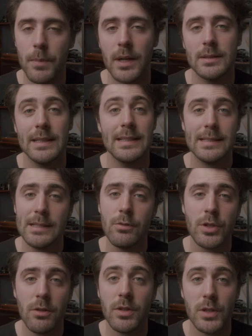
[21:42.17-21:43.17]
but it still
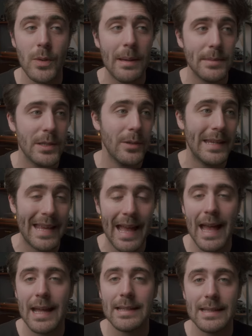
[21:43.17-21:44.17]
showed that you absolutely
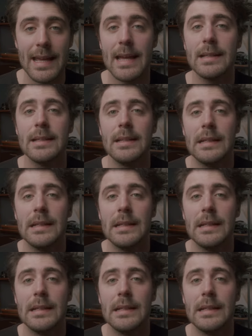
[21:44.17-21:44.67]
can get